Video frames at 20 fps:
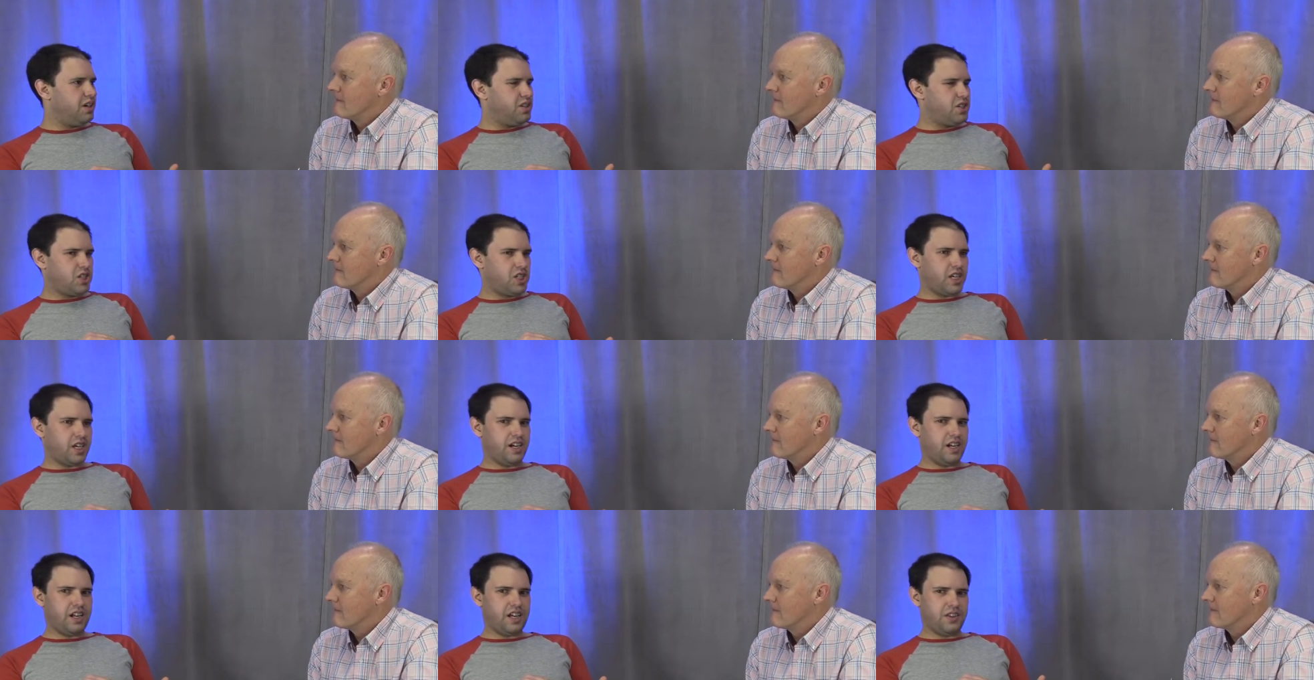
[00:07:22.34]

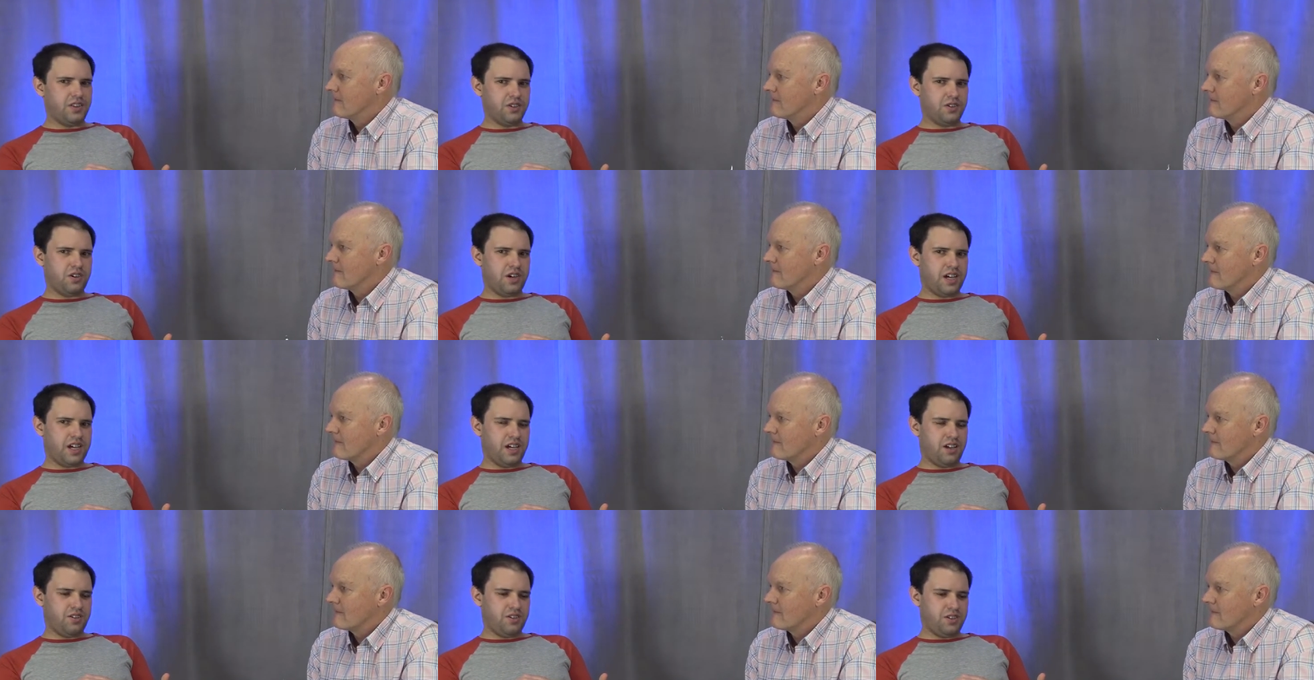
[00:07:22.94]
Speaker 1: set it on the
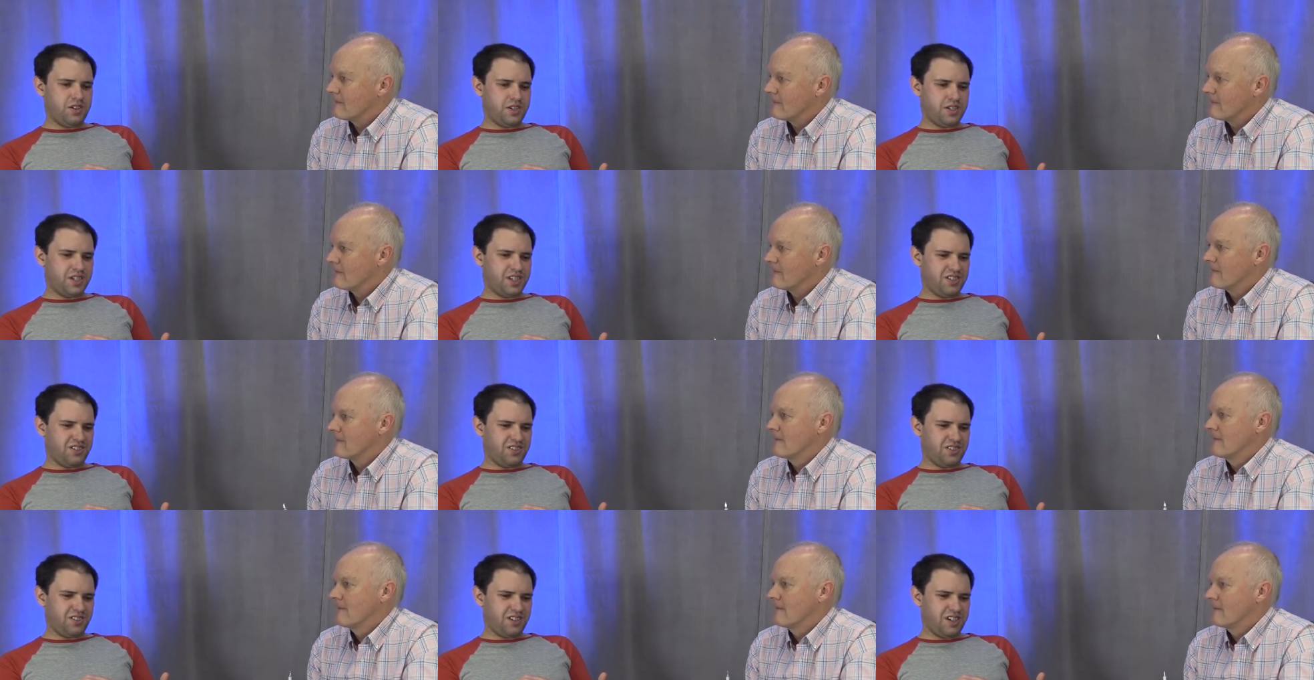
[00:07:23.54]
ground you're
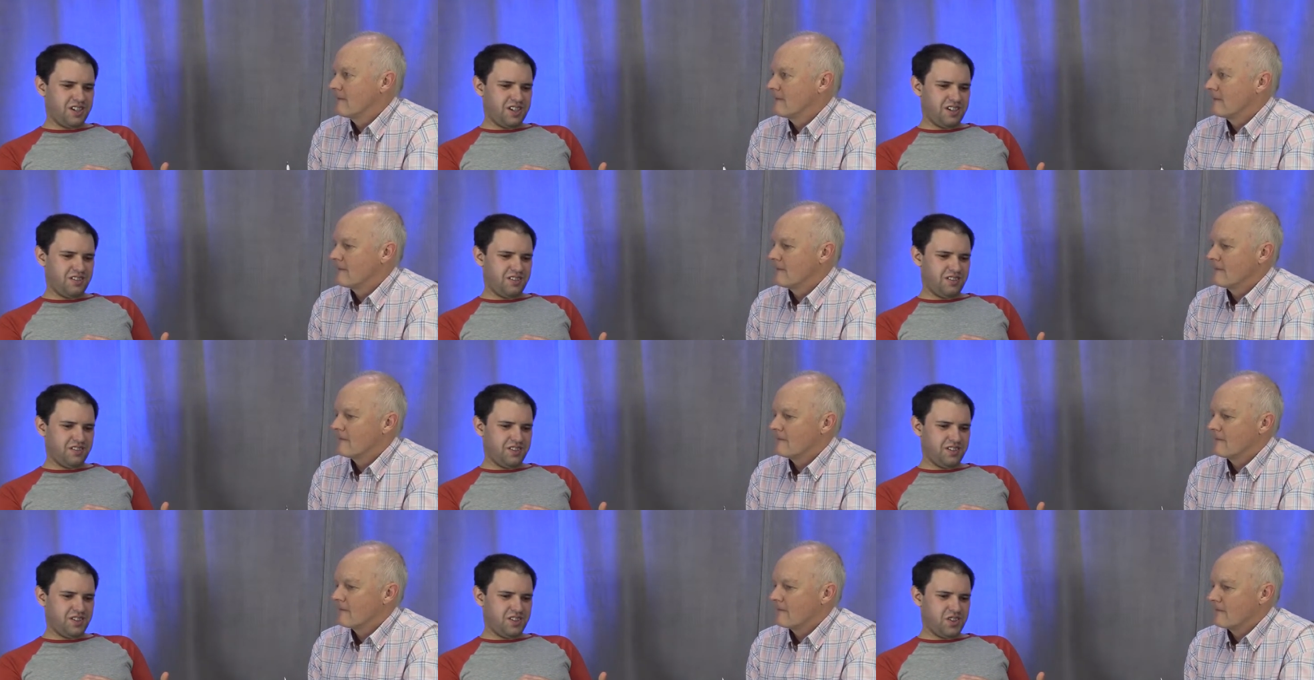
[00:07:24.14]
essentially
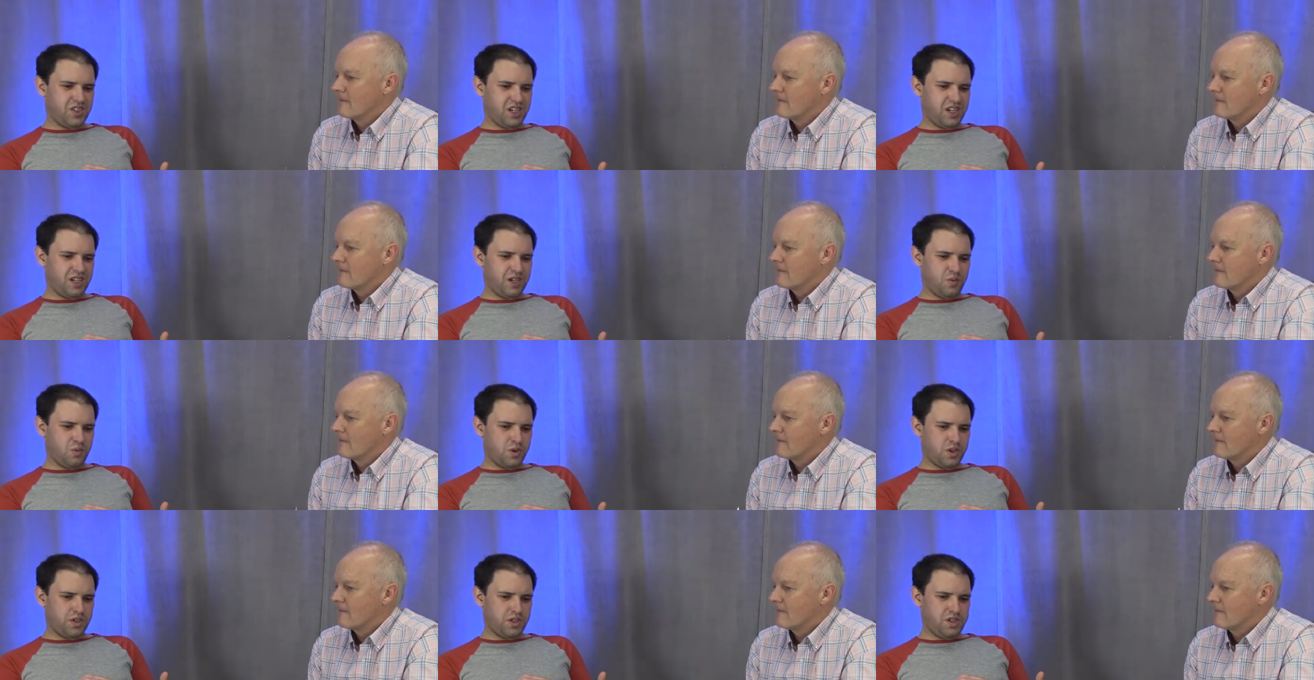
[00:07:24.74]

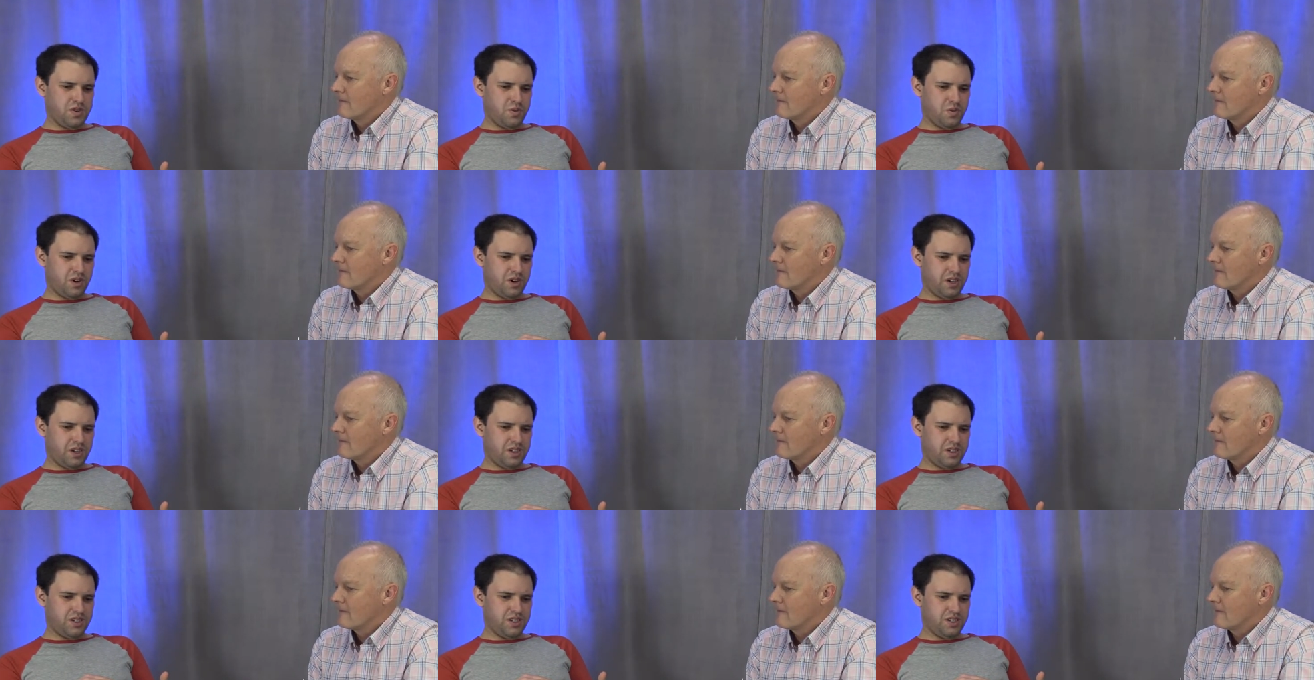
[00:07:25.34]
setting whether you
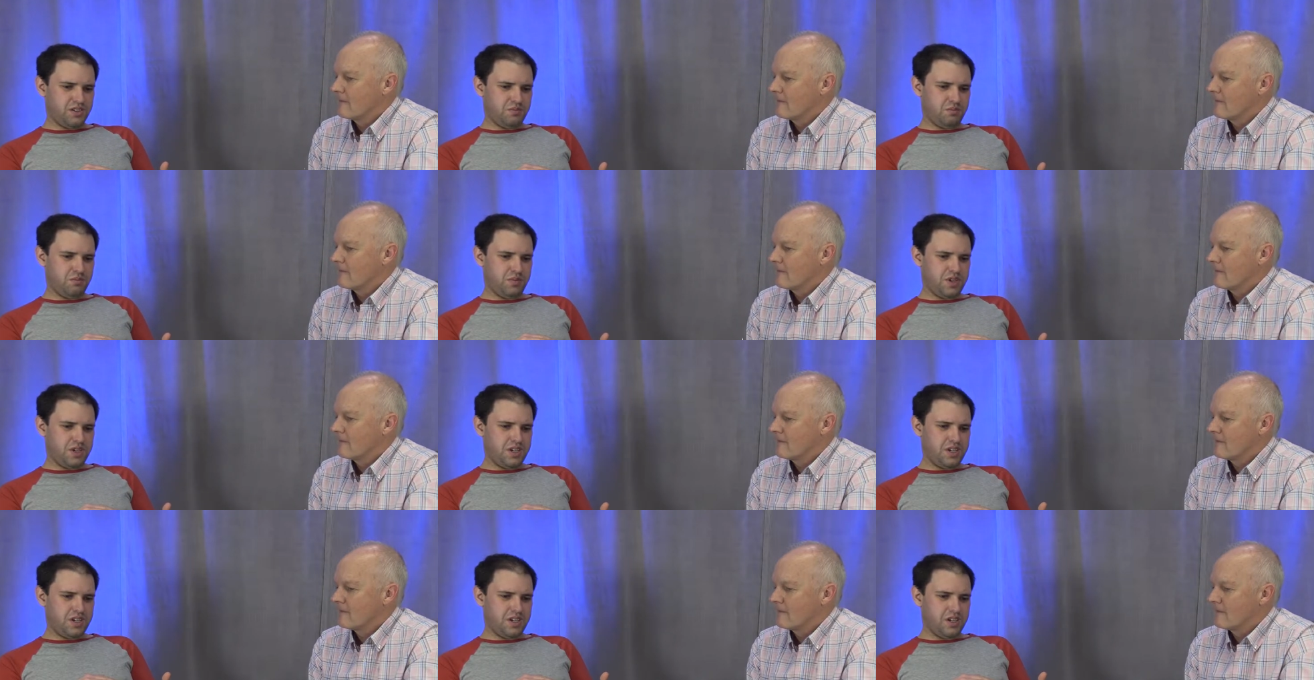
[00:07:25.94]
want it to
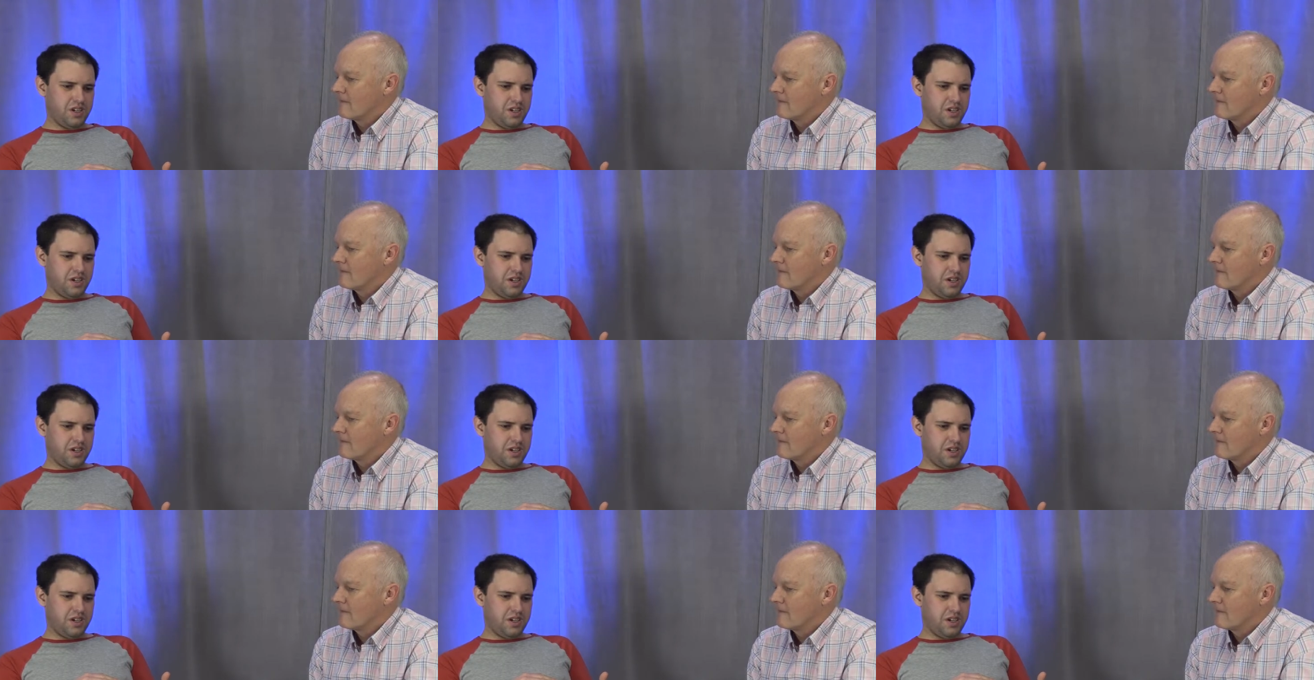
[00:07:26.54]
be